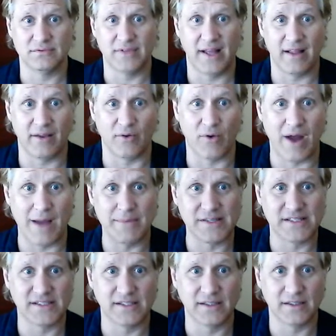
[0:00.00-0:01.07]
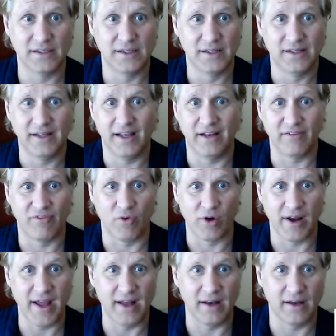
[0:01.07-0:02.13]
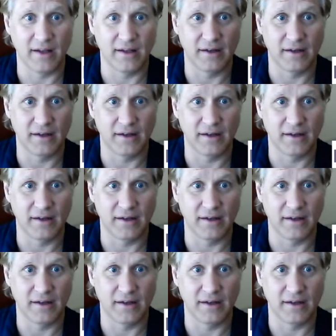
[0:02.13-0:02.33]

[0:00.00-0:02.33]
Allen Robinson, and Fournette.